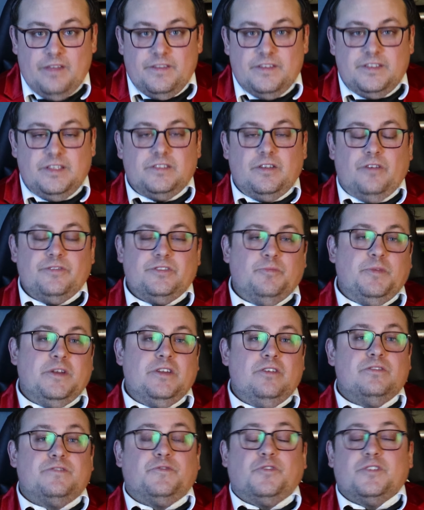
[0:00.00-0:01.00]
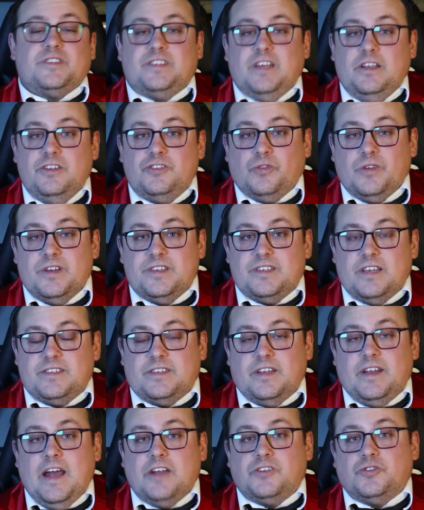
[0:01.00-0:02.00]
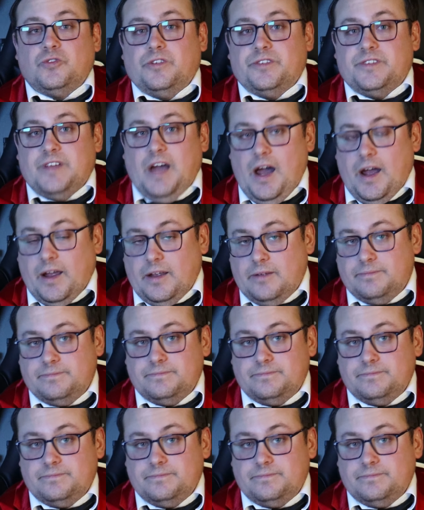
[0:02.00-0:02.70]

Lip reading: this has also been used for centuries as a natural dye.